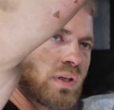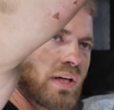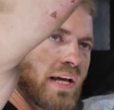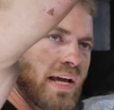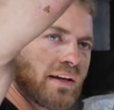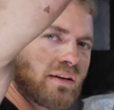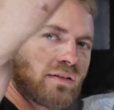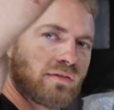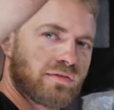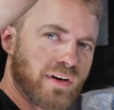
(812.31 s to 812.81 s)

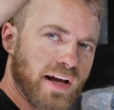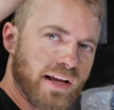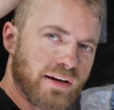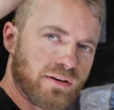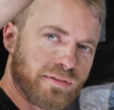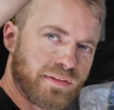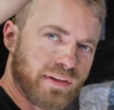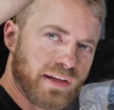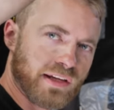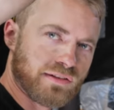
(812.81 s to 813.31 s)
angle
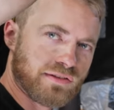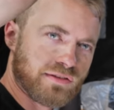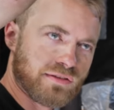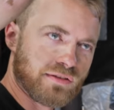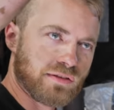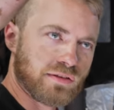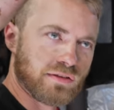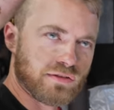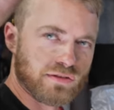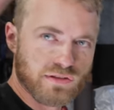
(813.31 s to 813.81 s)
finder thing so
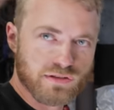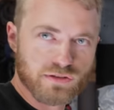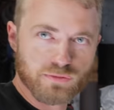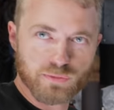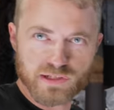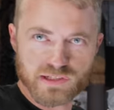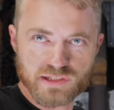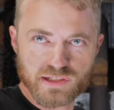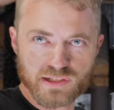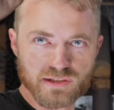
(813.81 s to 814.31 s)
that you can just
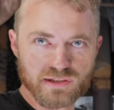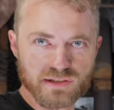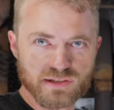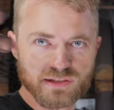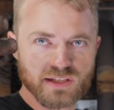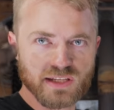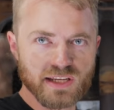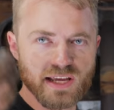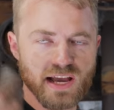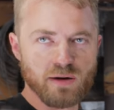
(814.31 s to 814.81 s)
twist it and
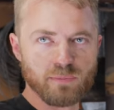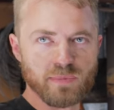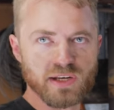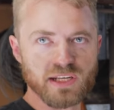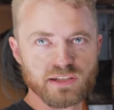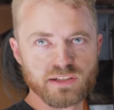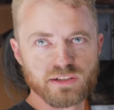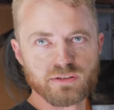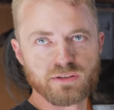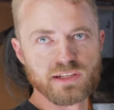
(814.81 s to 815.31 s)
see how
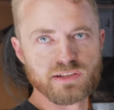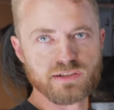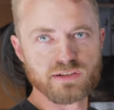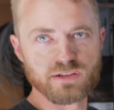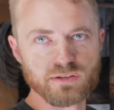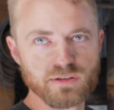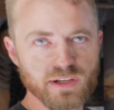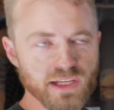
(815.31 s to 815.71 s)
many degrees you're